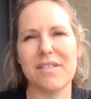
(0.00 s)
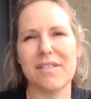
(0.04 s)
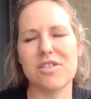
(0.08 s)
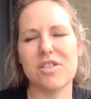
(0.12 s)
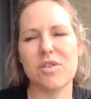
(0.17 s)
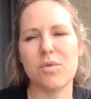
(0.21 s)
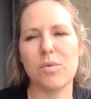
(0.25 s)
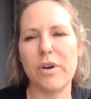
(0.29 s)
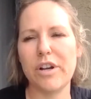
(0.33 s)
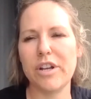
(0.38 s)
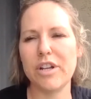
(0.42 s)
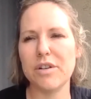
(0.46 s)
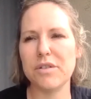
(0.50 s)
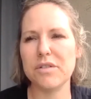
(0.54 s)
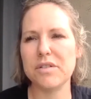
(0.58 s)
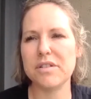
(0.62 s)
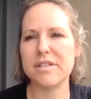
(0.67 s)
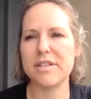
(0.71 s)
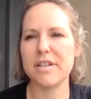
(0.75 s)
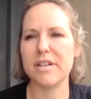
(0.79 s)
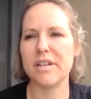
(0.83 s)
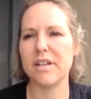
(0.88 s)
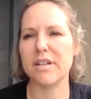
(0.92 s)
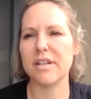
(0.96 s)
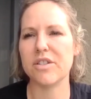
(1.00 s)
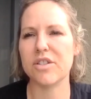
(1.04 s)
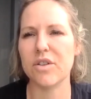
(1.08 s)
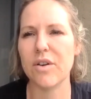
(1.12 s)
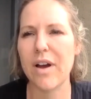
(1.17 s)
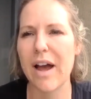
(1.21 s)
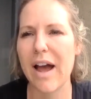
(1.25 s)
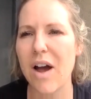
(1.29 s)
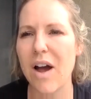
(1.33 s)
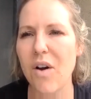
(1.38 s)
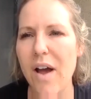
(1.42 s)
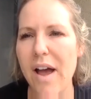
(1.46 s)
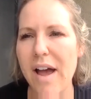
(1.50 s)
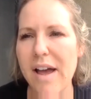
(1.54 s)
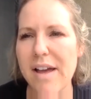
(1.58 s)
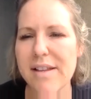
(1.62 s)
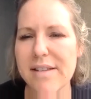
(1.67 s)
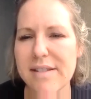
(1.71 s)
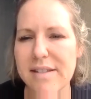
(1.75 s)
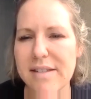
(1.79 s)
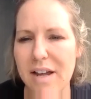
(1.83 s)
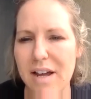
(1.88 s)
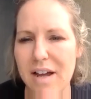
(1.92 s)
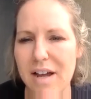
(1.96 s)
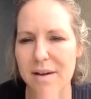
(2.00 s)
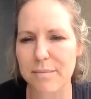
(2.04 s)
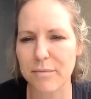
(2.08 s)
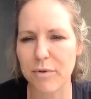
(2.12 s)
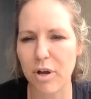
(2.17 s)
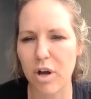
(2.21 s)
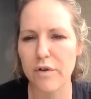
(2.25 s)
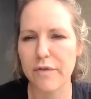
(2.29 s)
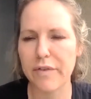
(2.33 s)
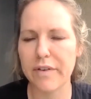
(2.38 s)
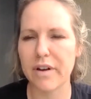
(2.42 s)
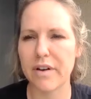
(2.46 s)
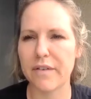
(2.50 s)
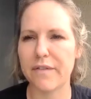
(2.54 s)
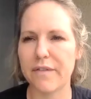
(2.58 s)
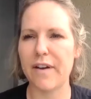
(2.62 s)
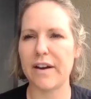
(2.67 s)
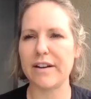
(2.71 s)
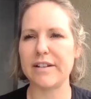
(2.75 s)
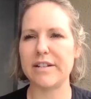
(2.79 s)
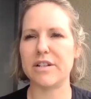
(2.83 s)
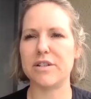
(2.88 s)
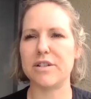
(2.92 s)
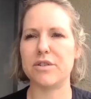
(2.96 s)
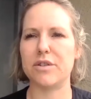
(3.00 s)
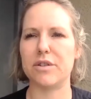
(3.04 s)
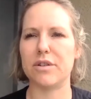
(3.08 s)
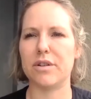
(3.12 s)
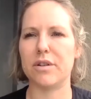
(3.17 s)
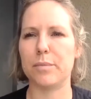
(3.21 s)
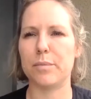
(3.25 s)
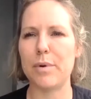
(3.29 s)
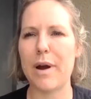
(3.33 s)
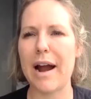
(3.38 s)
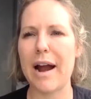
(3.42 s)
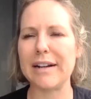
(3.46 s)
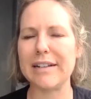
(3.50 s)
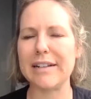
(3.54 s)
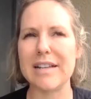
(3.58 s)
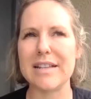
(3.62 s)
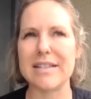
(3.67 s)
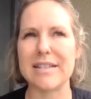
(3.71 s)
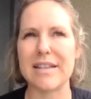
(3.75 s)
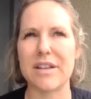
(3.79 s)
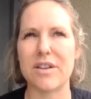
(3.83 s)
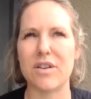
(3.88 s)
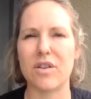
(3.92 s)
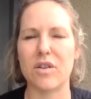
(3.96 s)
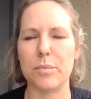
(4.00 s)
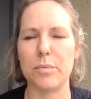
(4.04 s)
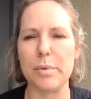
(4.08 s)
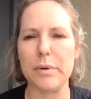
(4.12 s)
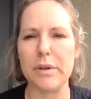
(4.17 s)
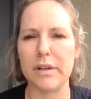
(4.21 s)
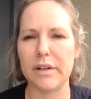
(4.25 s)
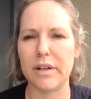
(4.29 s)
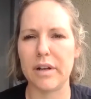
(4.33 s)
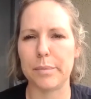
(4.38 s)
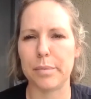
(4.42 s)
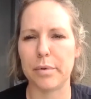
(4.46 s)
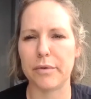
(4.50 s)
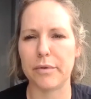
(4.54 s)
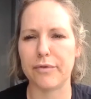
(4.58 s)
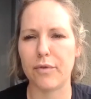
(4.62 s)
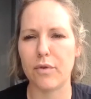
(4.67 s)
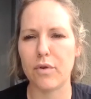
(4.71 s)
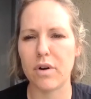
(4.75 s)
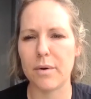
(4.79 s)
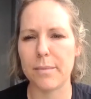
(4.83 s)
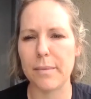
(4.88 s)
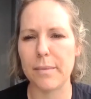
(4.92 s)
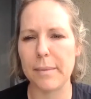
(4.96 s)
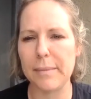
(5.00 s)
So where do you see, so how has um, COVID affected your practice and your ability to perform?